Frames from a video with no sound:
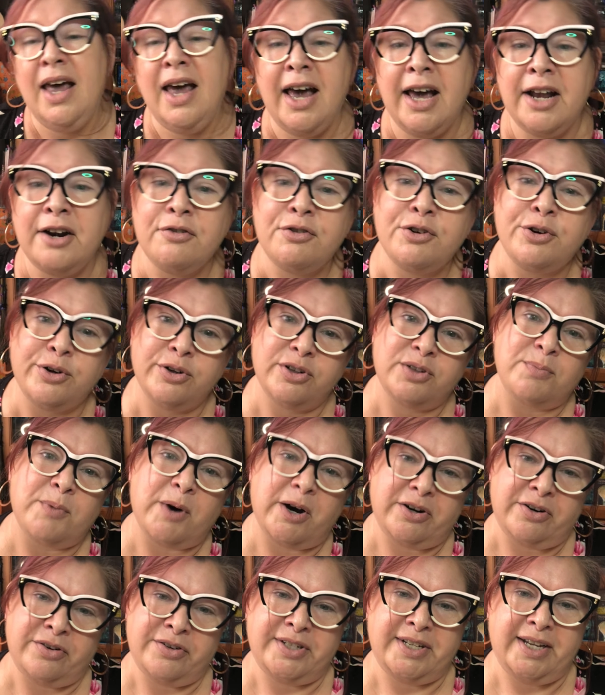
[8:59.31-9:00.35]
and of course,
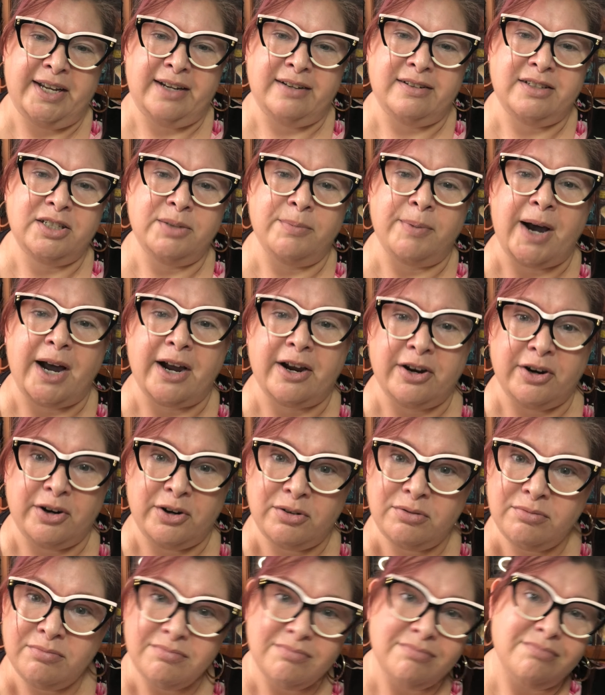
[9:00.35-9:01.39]
modern day
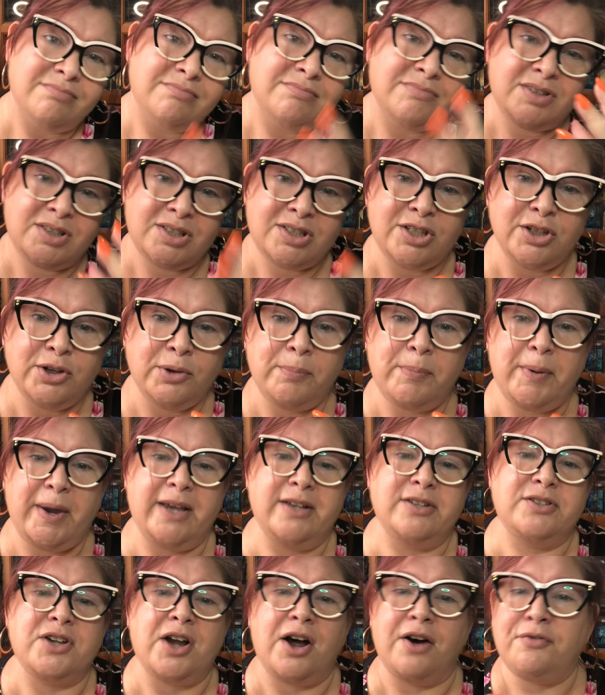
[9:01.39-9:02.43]
tobacco still
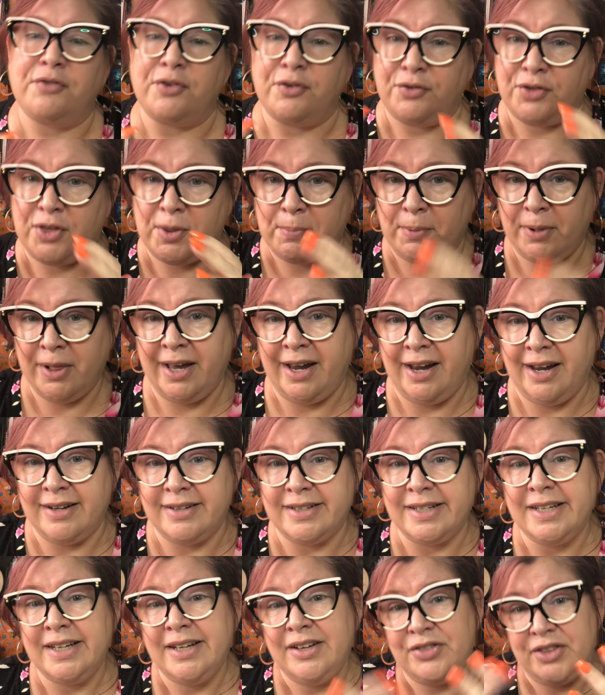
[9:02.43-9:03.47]
based off of the
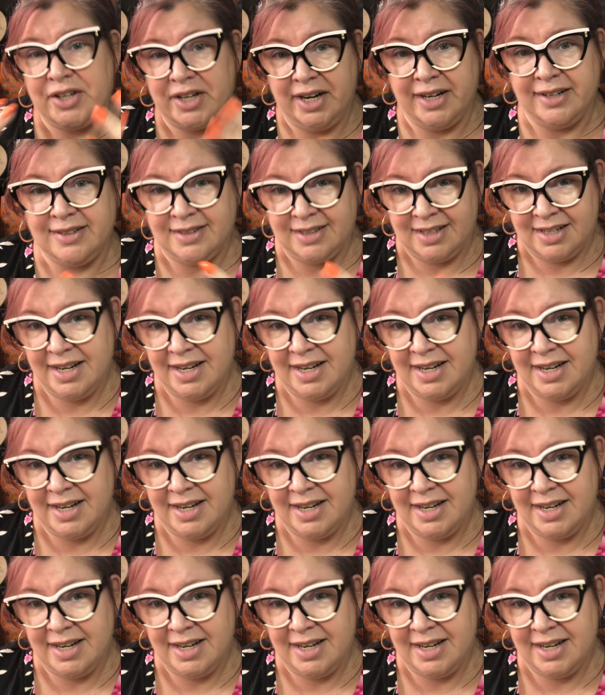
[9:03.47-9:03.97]
plant that has the